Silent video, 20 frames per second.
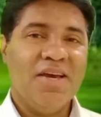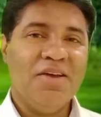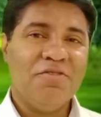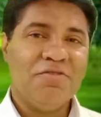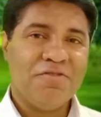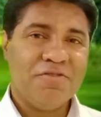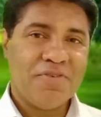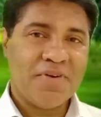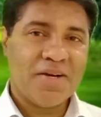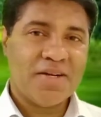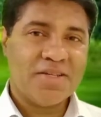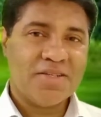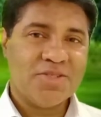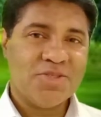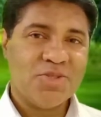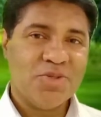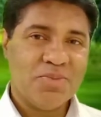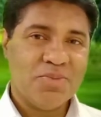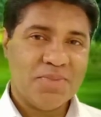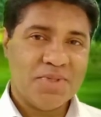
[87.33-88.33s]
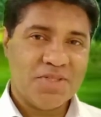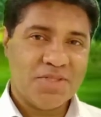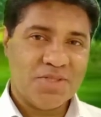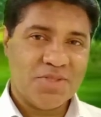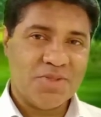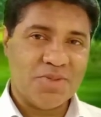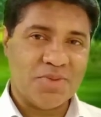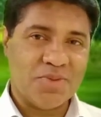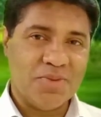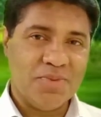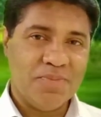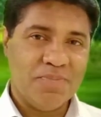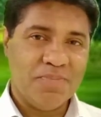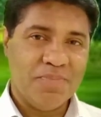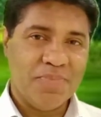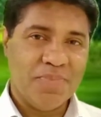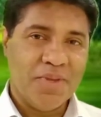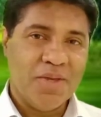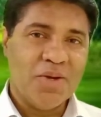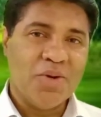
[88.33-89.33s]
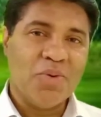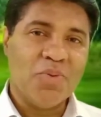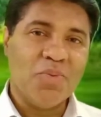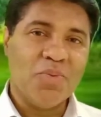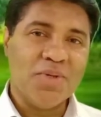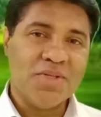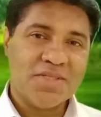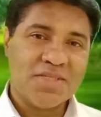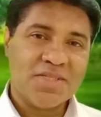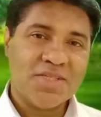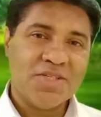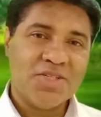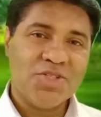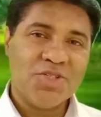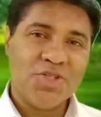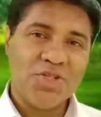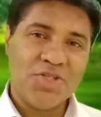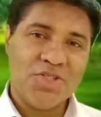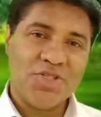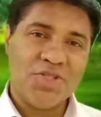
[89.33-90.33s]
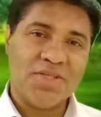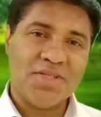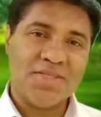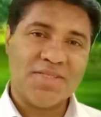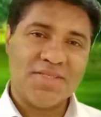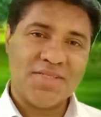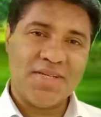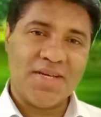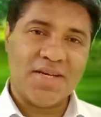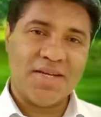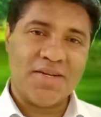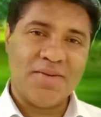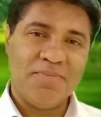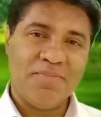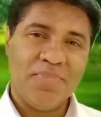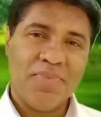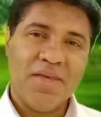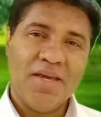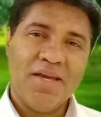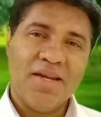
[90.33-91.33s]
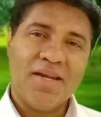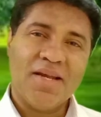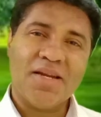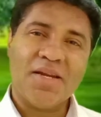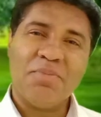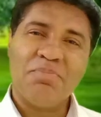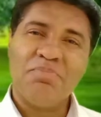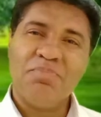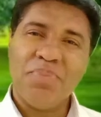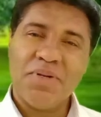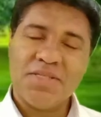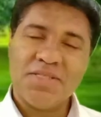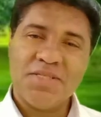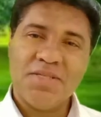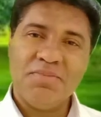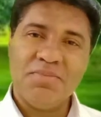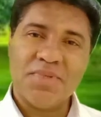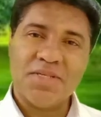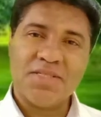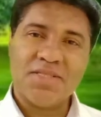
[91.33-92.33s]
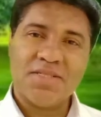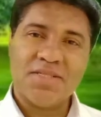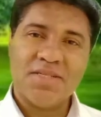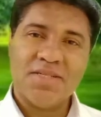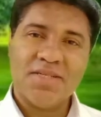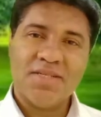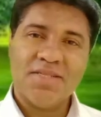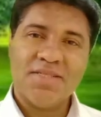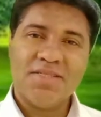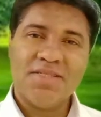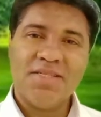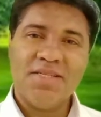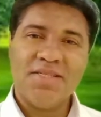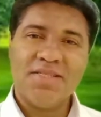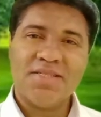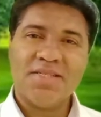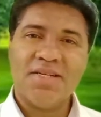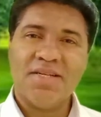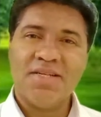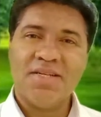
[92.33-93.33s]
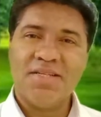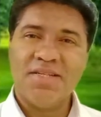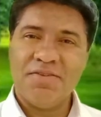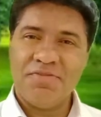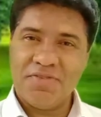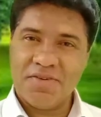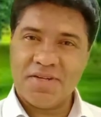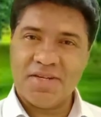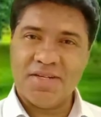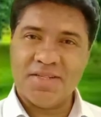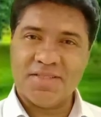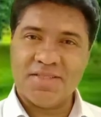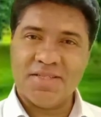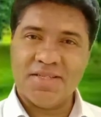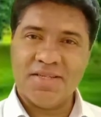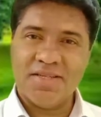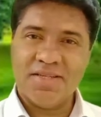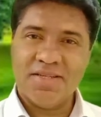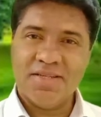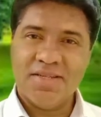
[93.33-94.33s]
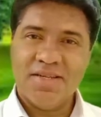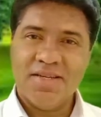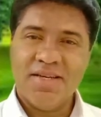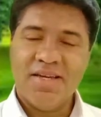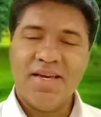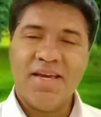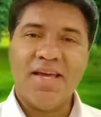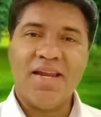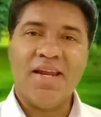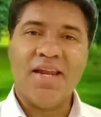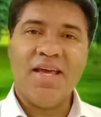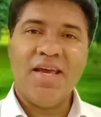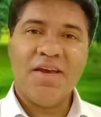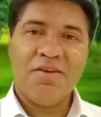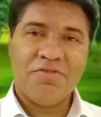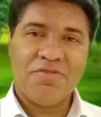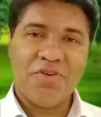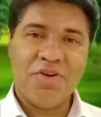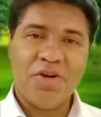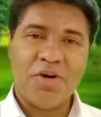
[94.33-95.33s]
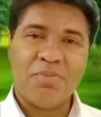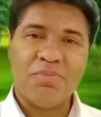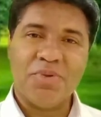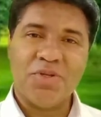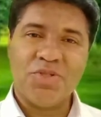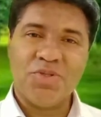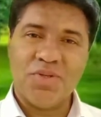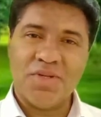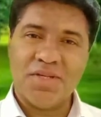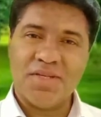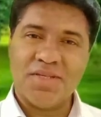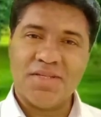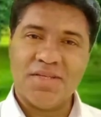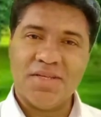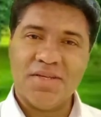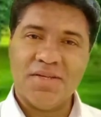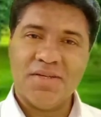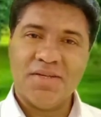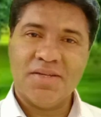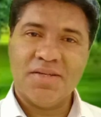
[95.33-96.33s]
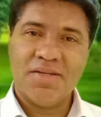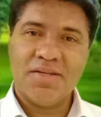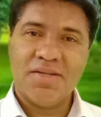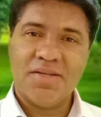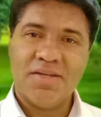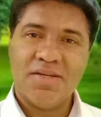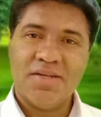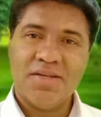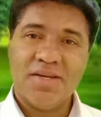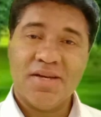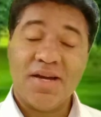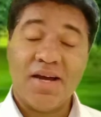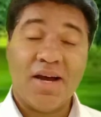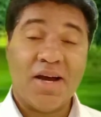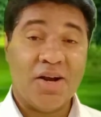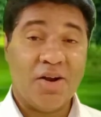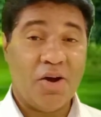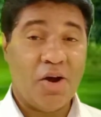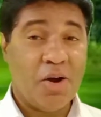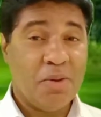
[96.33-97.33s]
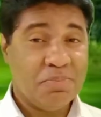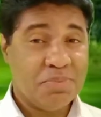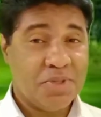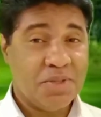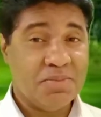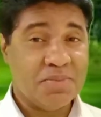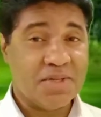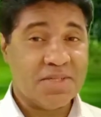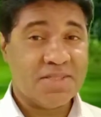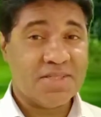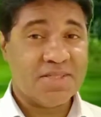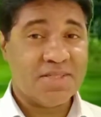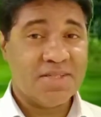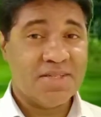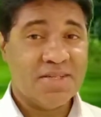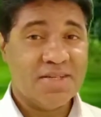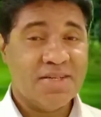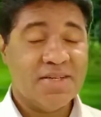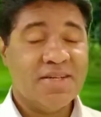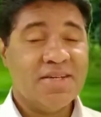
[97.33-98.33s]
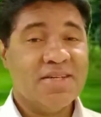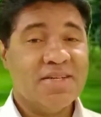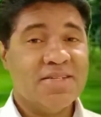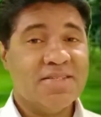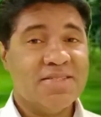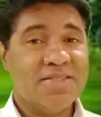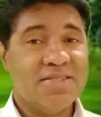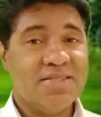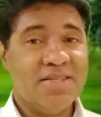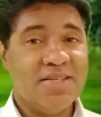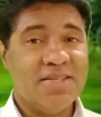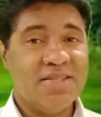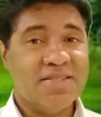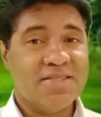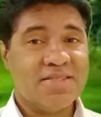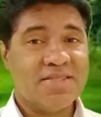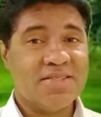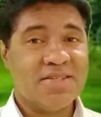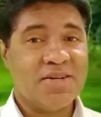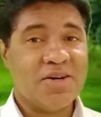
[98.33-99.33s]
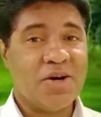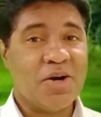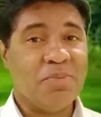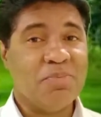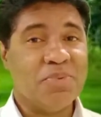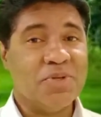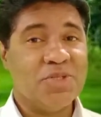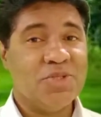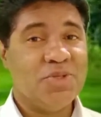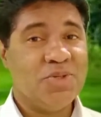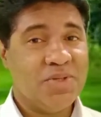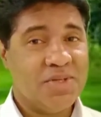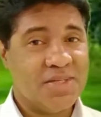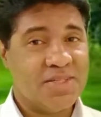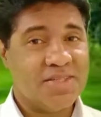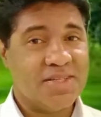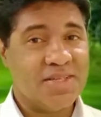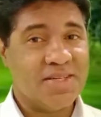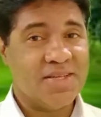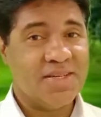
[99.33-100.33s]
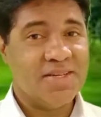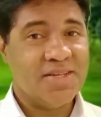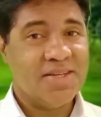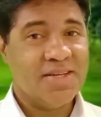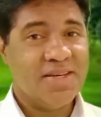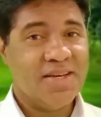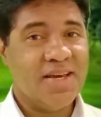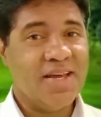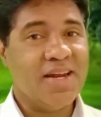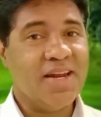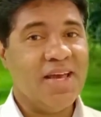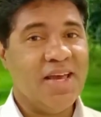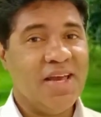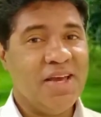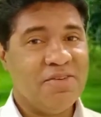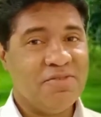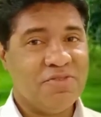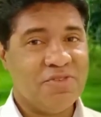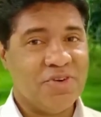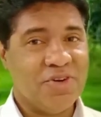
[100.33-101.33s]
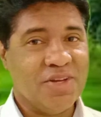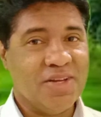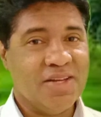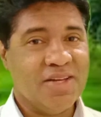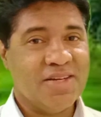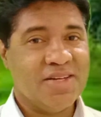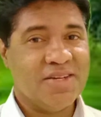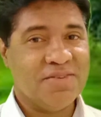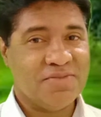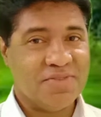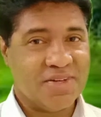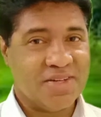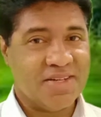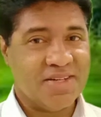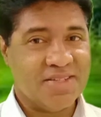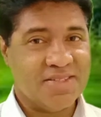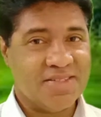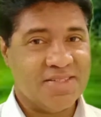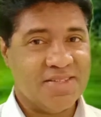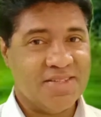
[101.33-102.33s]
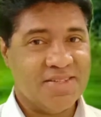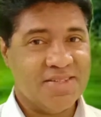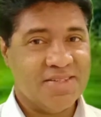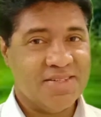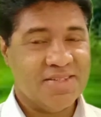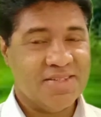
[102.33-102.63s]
In fact, so much so, Winston Churchill said that a pessimist sees difficulty in every opportunity. An optimist sees opportunity in every difficulty.